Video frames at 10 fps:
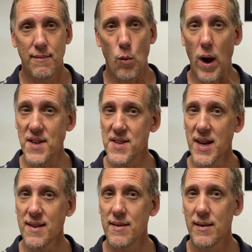Why
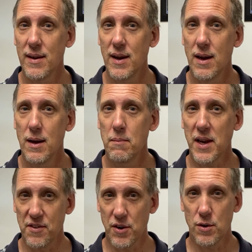6?
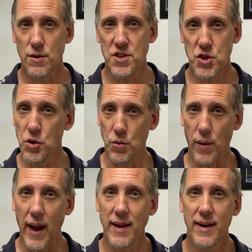Because your goal is 2,
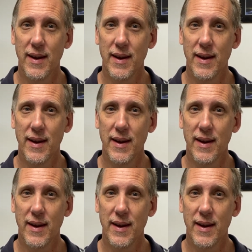right?